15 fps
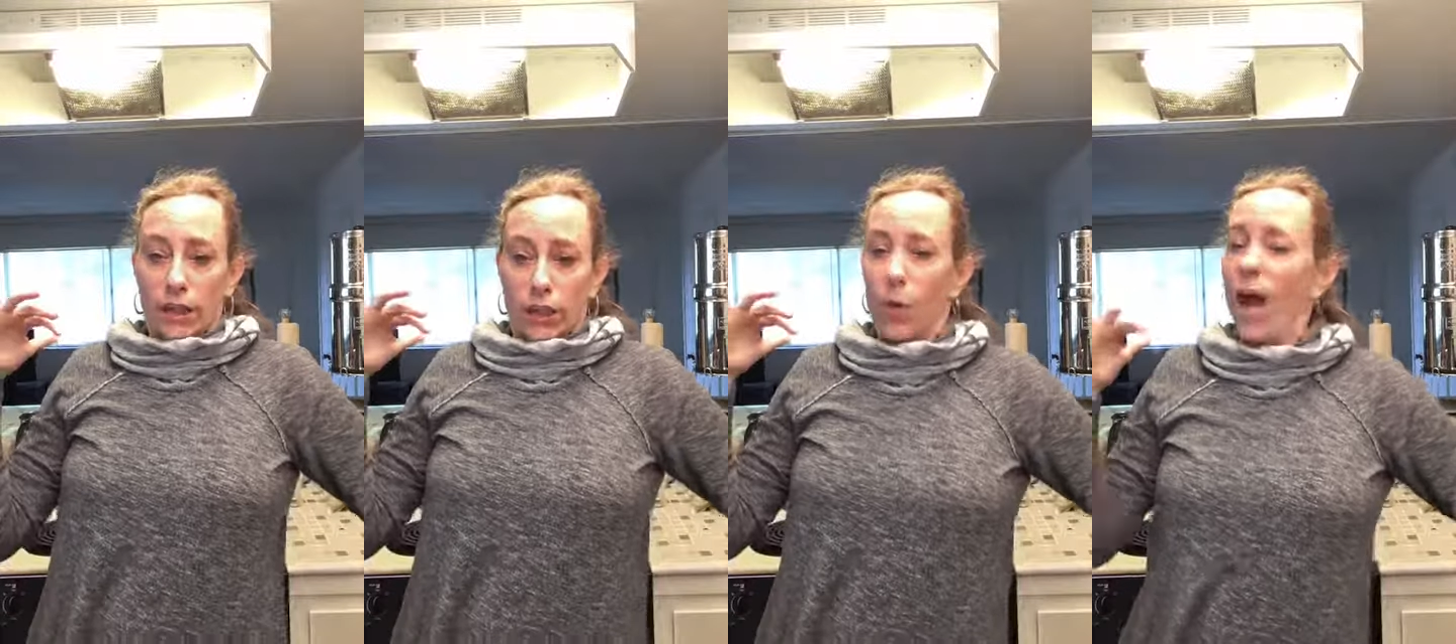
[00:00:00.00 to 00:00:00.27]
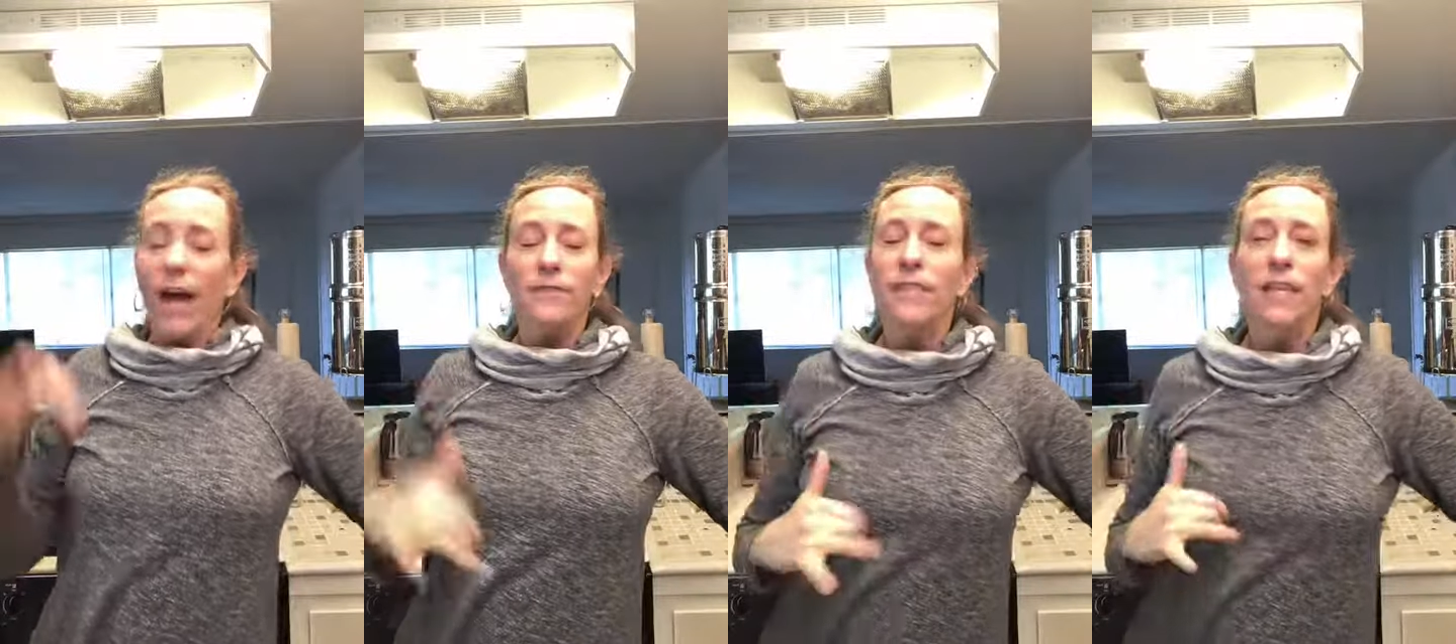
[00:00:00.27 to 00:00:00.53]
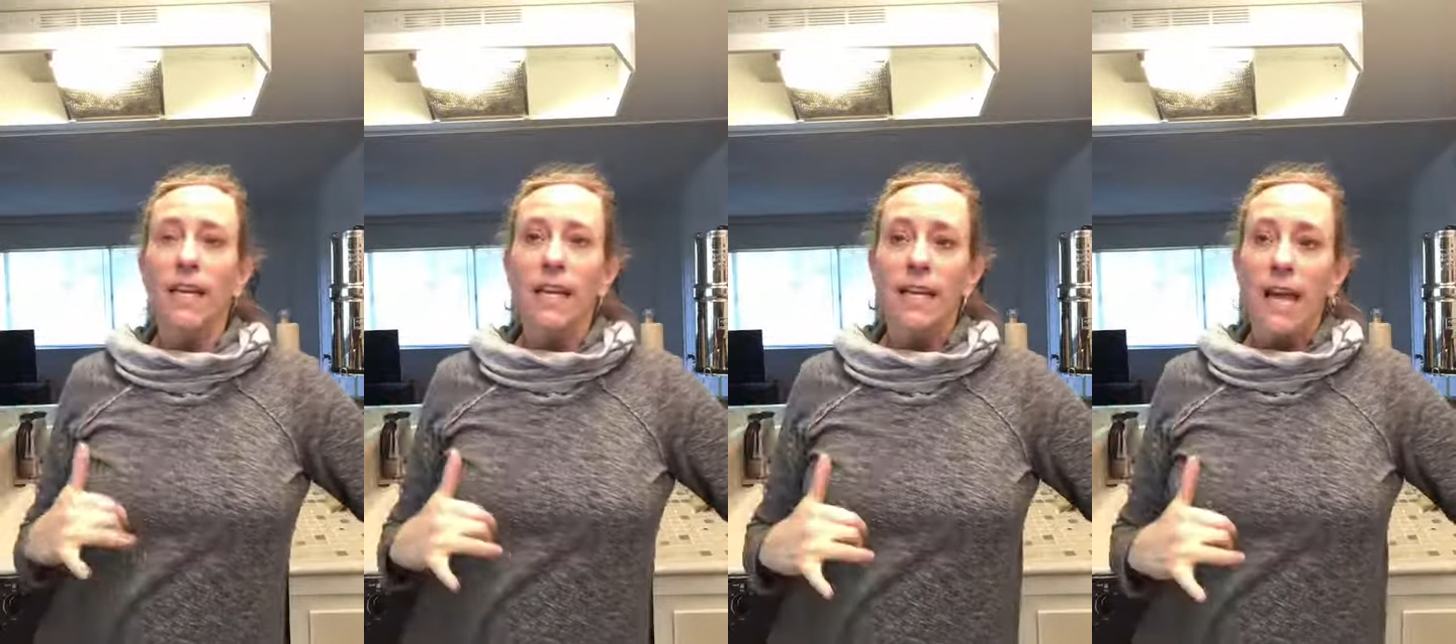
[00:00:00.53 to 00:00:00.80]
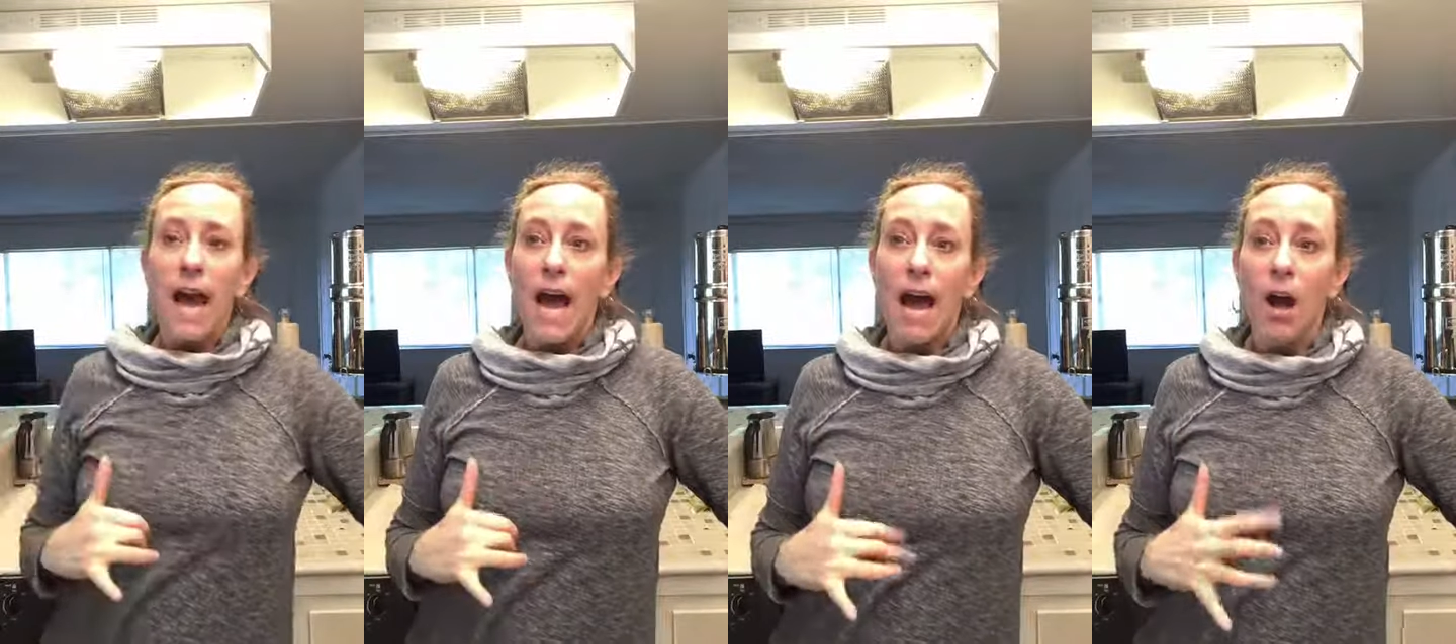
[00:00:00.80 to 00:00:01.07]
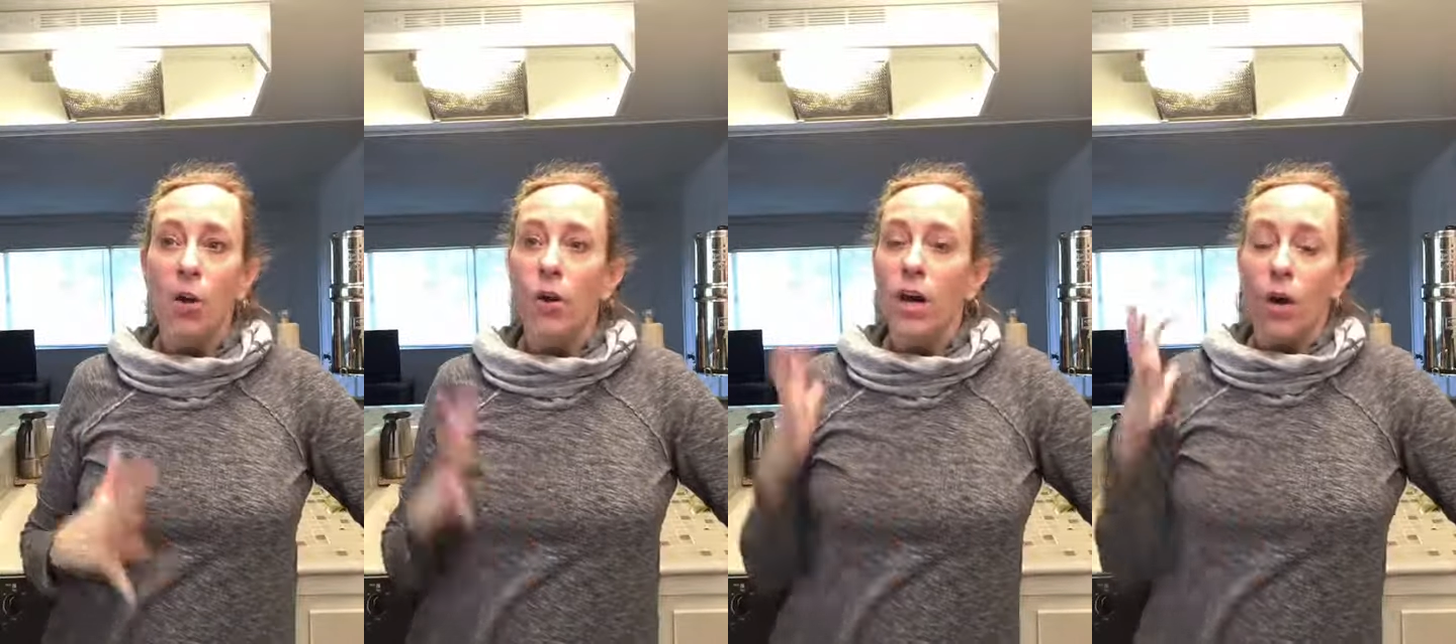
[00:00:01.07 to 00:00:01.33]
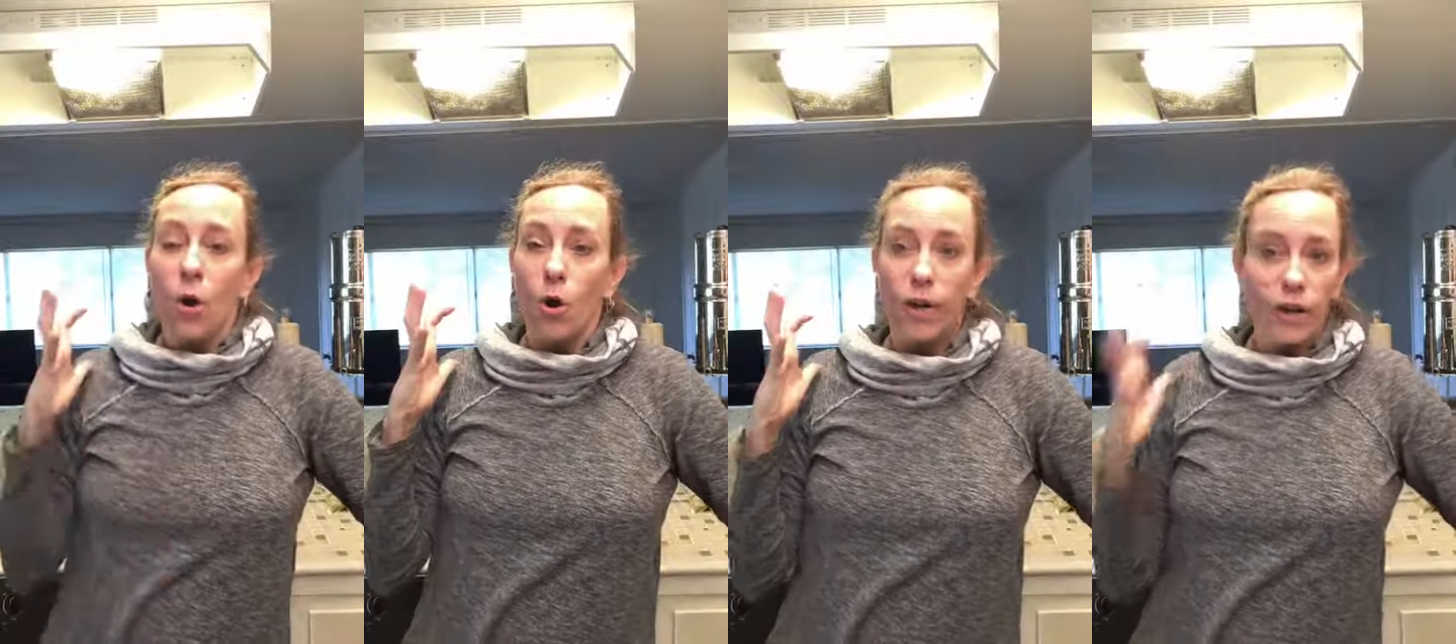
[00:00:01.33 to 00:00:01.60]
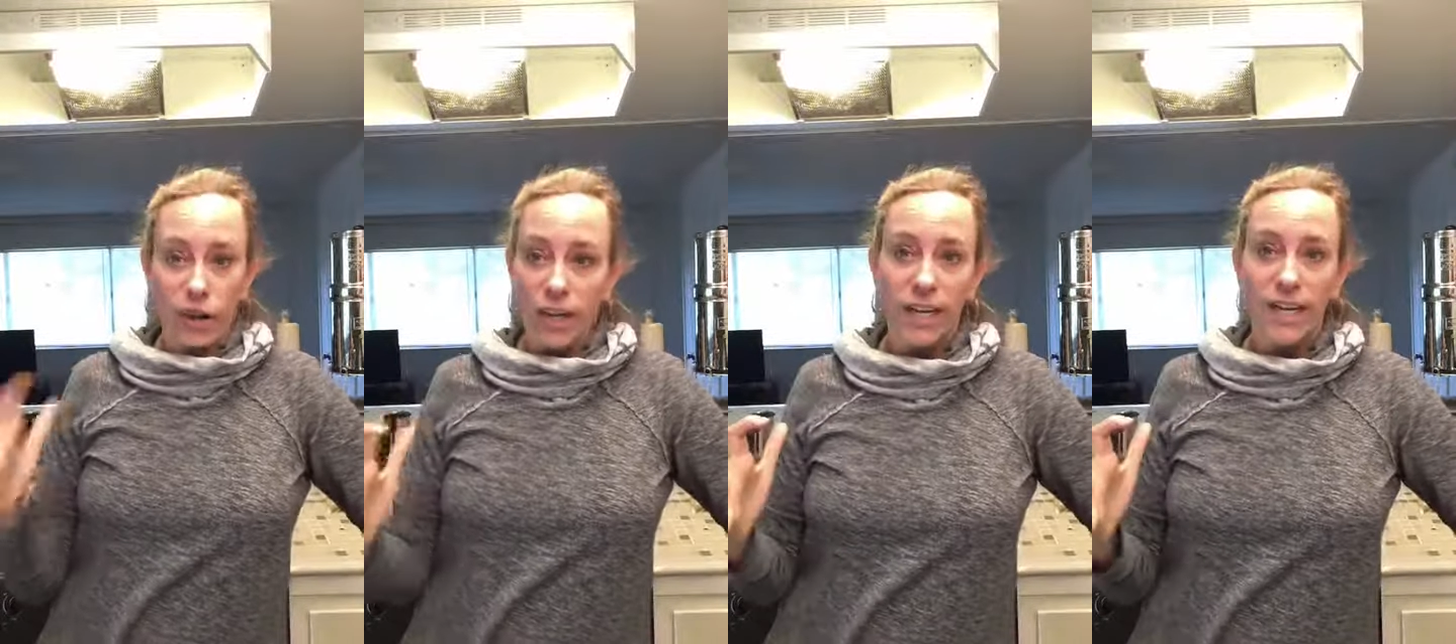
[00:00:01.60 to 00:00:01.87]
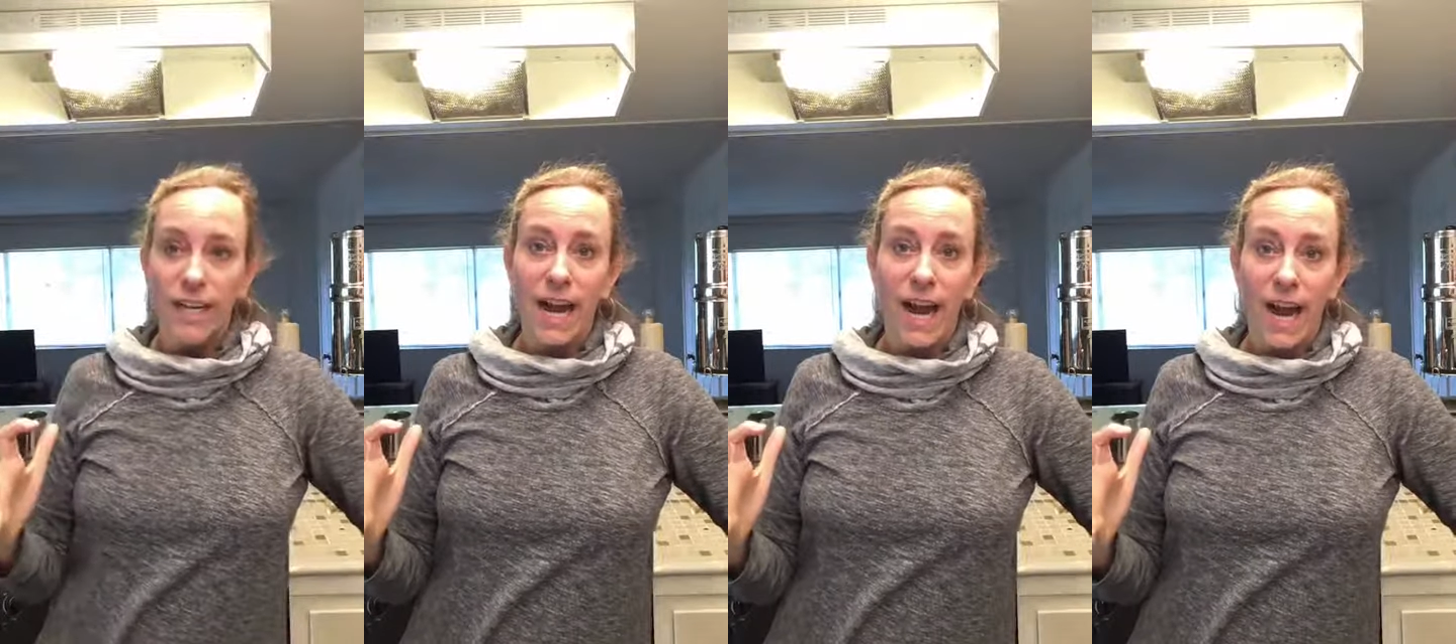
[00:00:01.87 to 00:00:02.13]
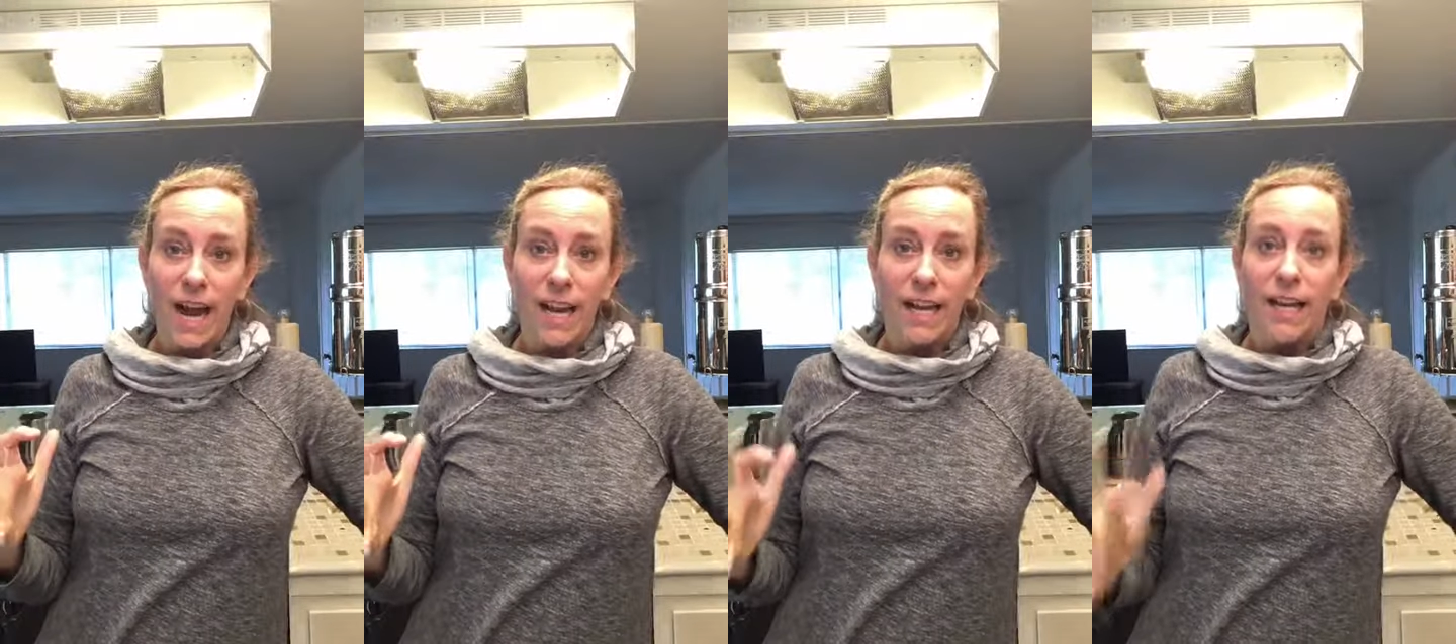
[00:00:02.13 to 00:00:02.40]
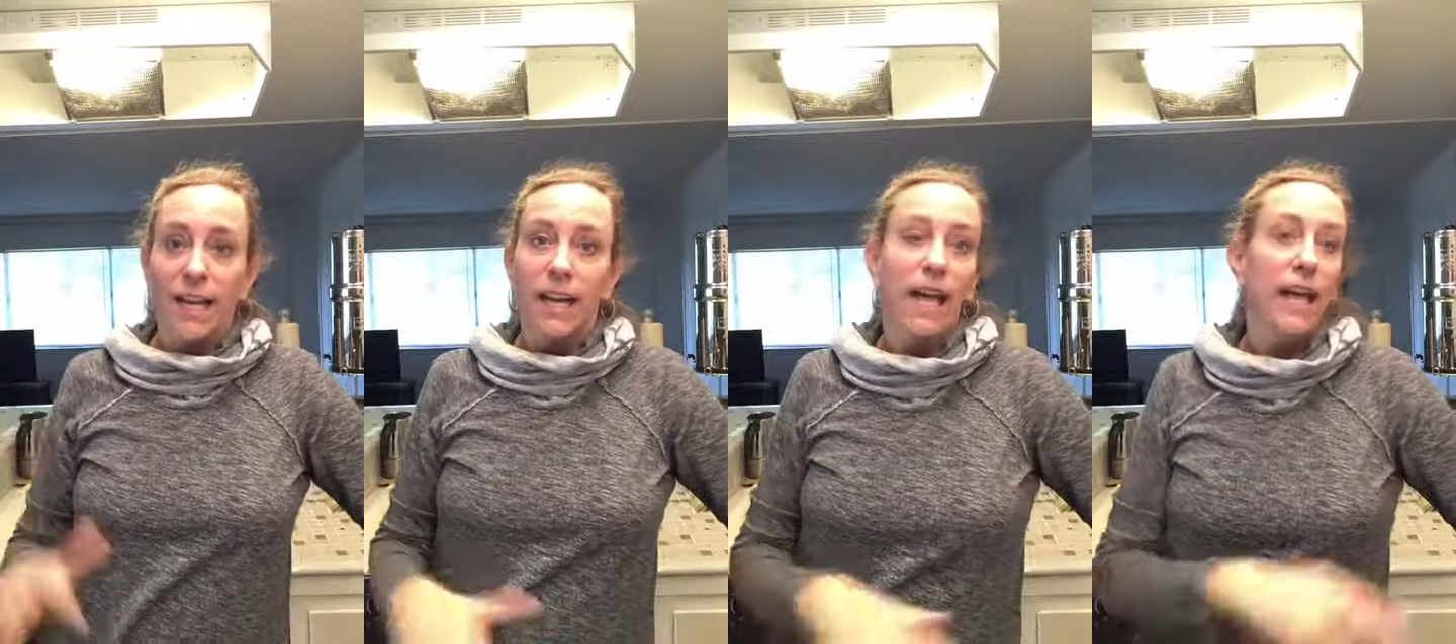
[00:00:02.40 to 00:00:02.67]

you have to eat now or you're gonna die.